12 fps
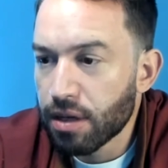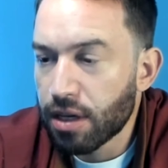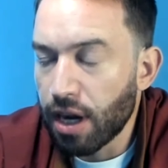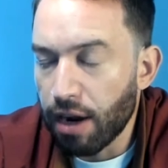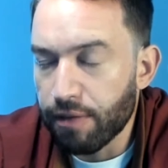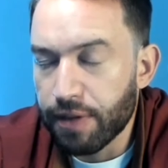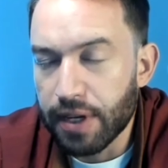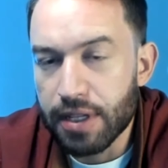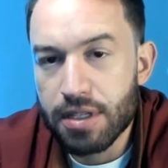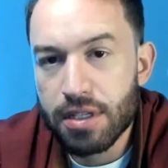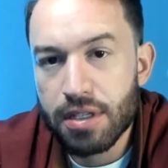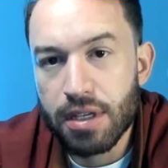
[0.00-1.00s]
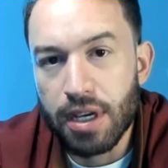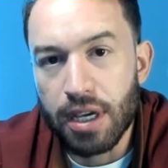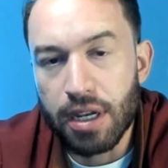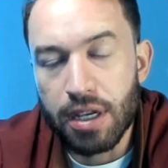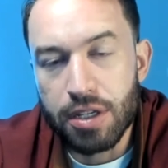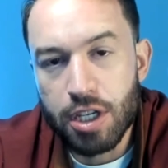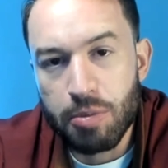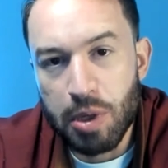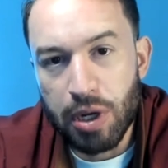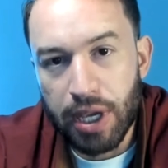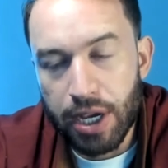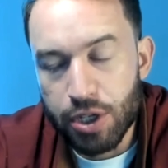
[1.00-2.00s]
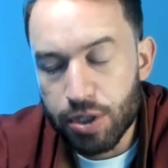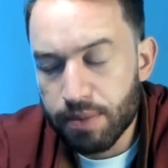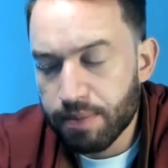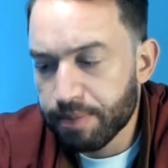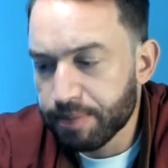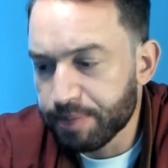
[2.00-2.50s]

confidence in his communication.